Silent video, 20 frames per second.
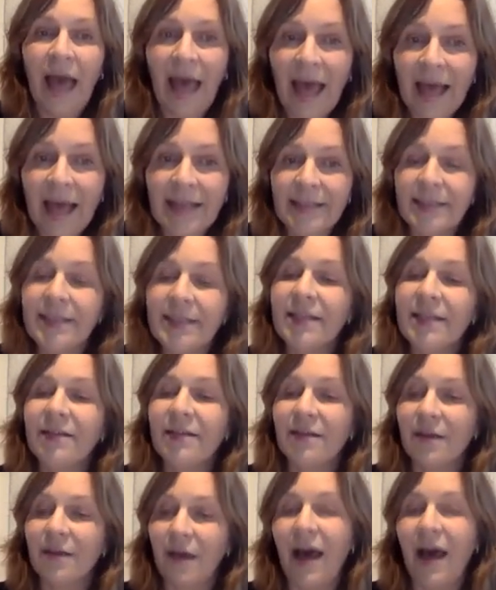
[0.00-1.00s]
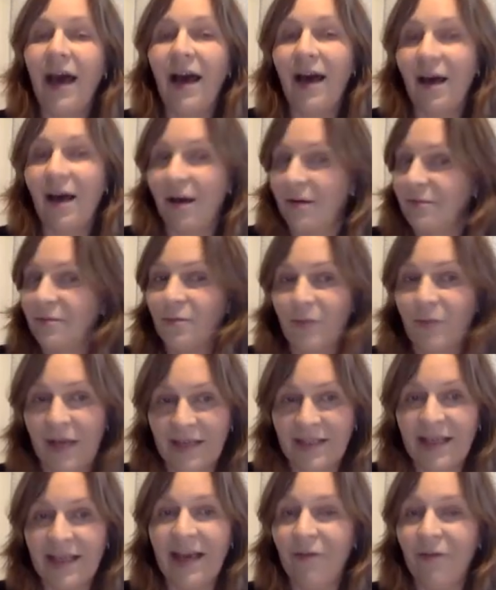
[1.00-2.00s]
And uh,
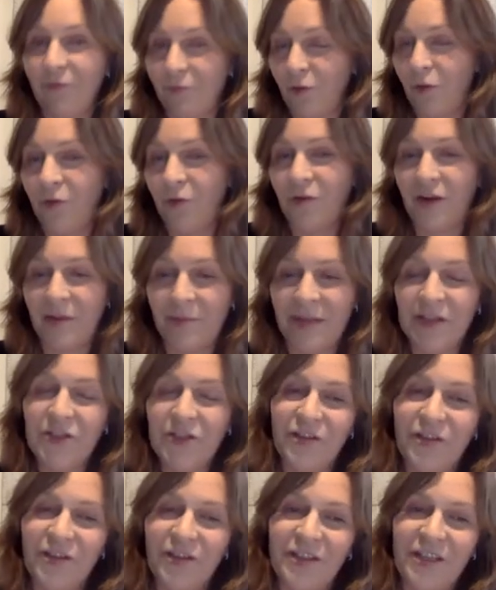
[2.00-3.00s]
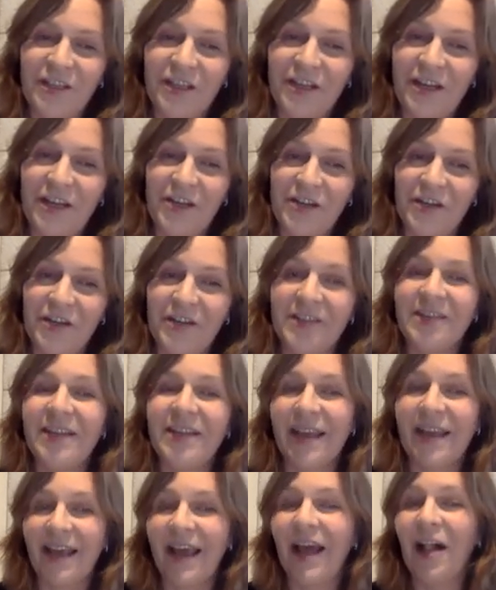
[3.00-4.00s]
as I've already mentioned, the teenagers,
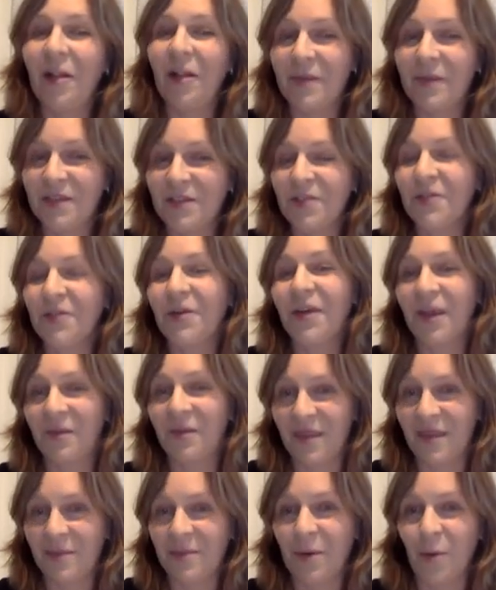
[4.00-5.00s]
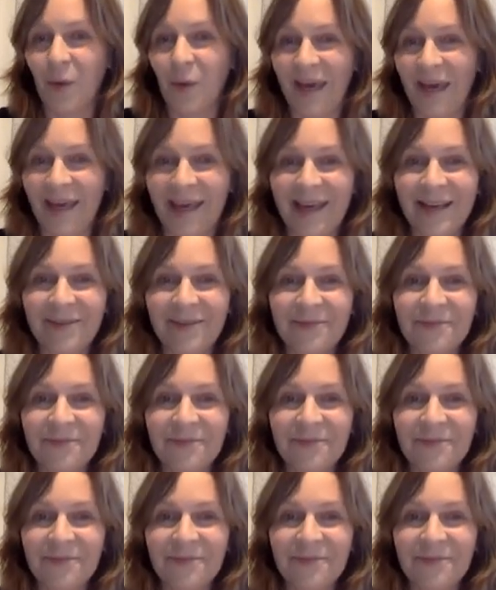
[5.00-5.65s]
they help us to keep them away.